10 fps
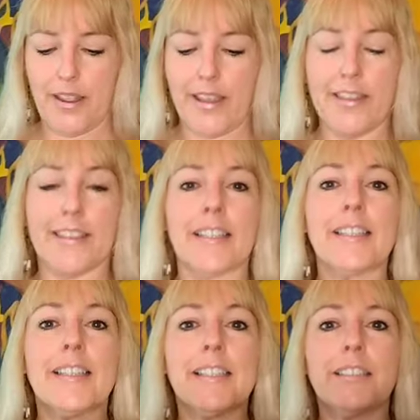and there's a
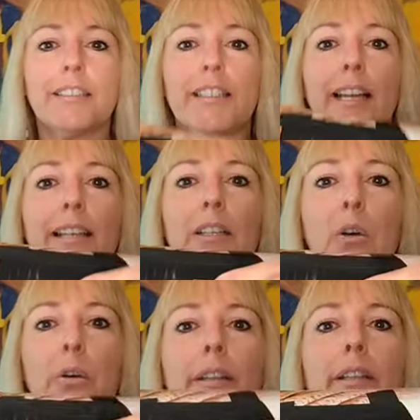little tiny
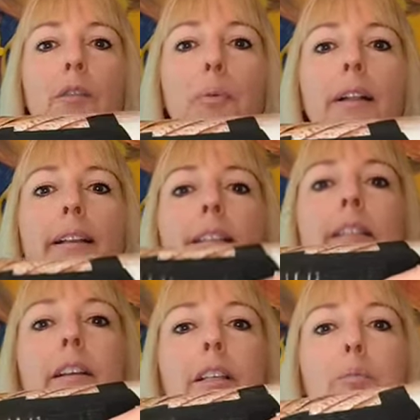hole and you probably
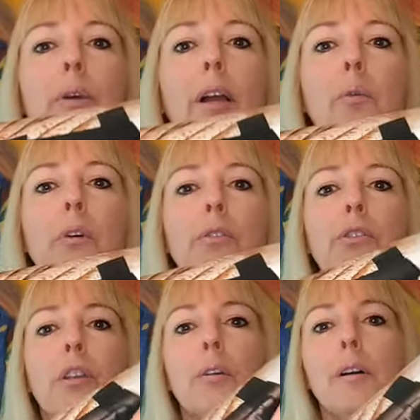uh, probably won't
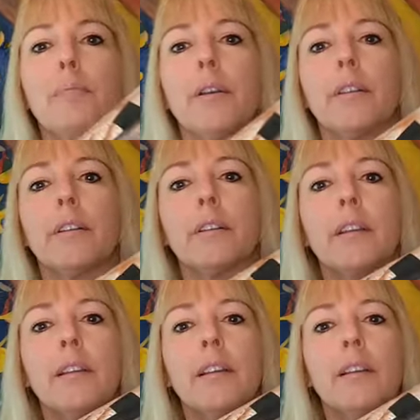show up on the
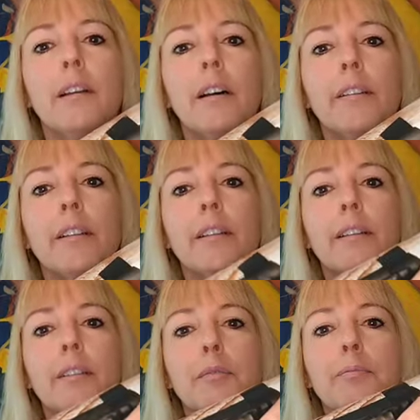on the
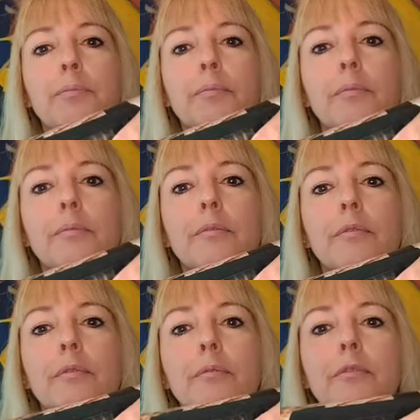um,
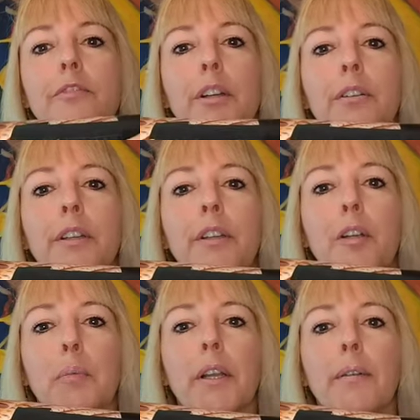phone
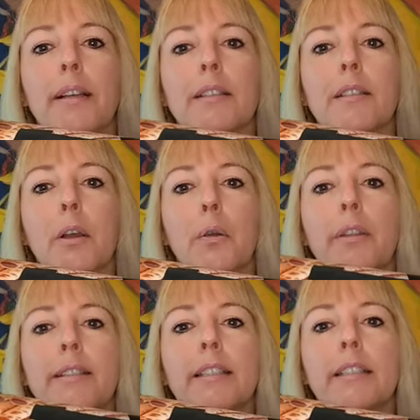here, but anyway, so
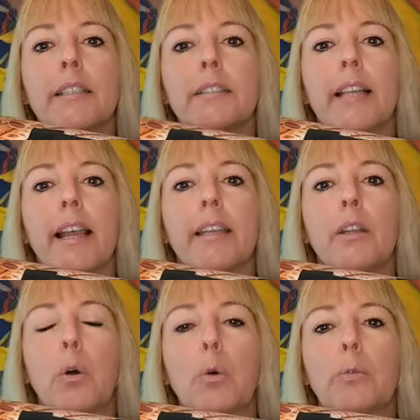there's a little tiny
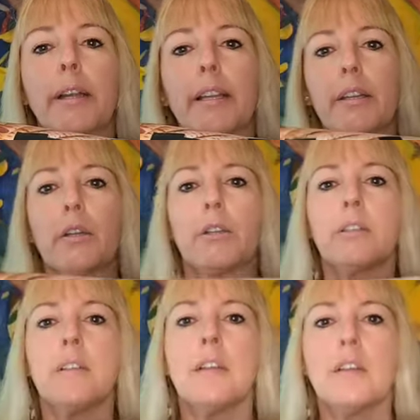hole right here.
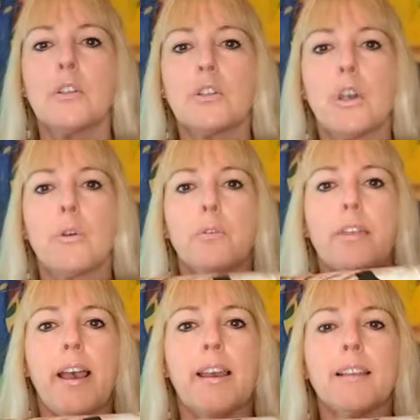So
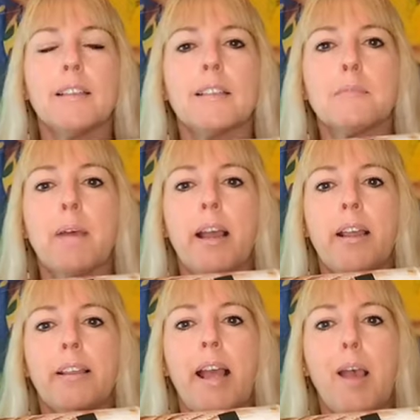that is
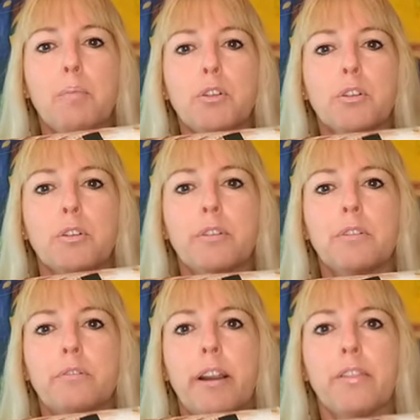my
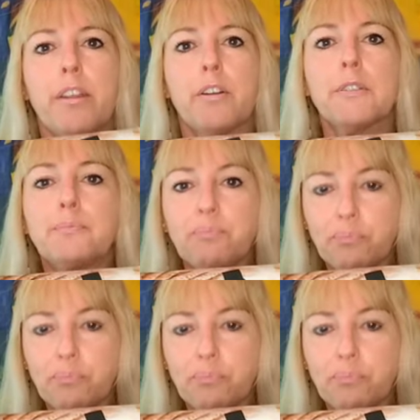aperture right there.